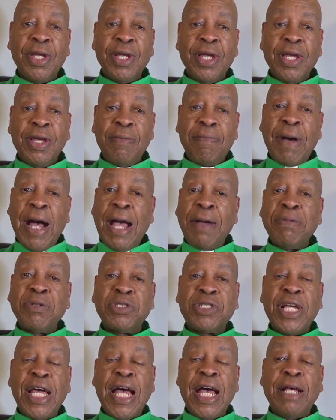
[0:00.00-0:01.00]
In Bible
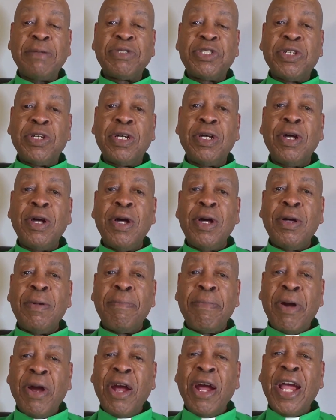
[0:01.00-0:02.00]
times, to
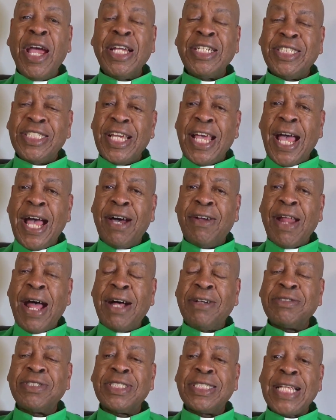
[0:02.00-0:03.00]
bear a child
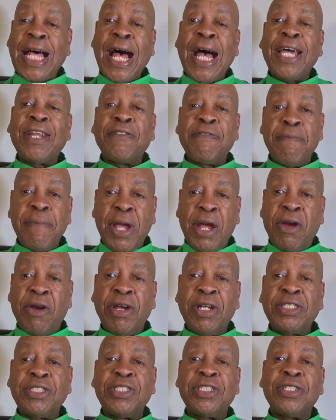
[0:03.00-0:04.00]
outside of
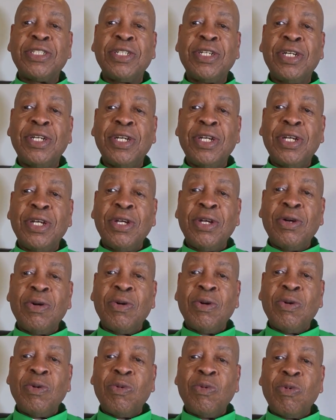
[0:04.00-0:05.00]
marriage
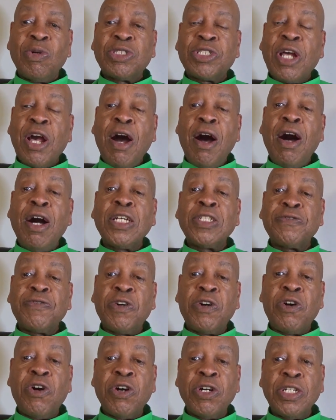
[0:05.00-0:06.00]
was cause
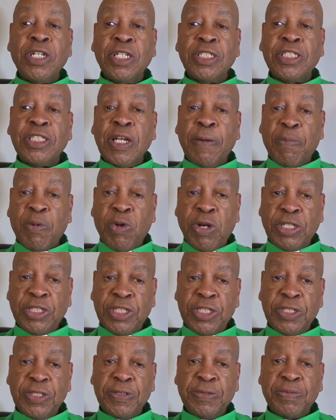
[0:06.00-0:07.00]
for
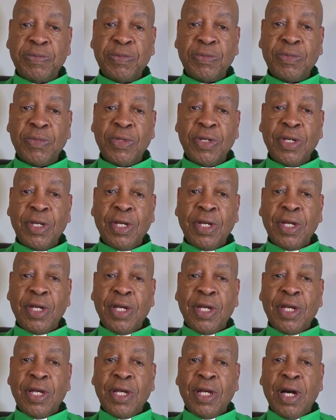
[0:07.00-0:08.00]
separation.
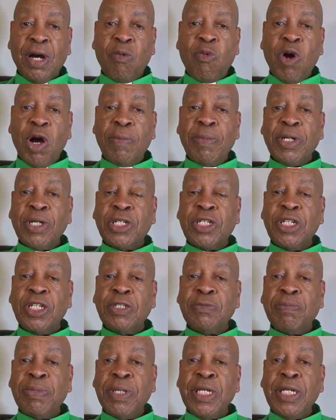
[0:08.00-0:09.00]
A woman
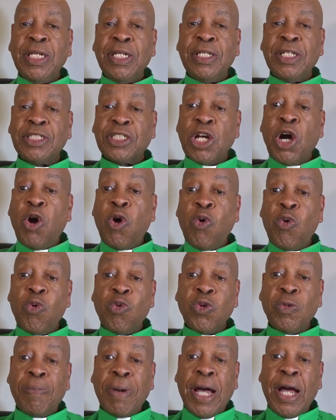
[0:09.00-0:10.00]
could be
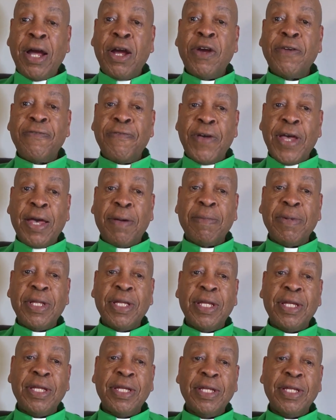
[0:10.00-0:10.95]
disowned by her family.